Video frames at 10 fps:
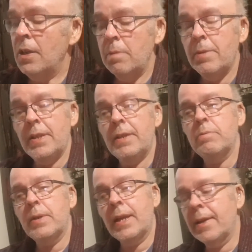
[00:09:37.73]
But then
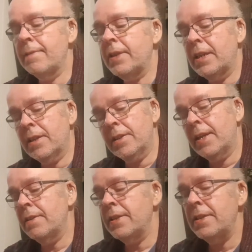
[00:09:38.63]
we have here,
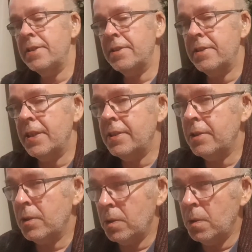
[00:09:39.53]
now this did
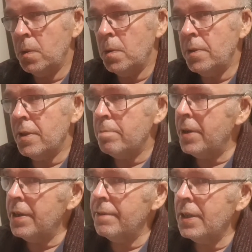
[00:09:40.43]
cause a
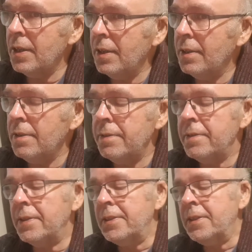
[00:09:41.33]
bit of a laugh
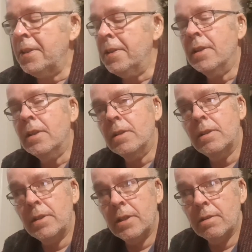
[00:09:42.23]

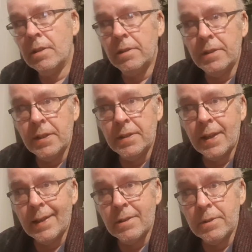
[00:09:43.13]
earlier on in the
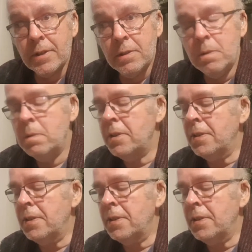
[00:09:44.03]
household.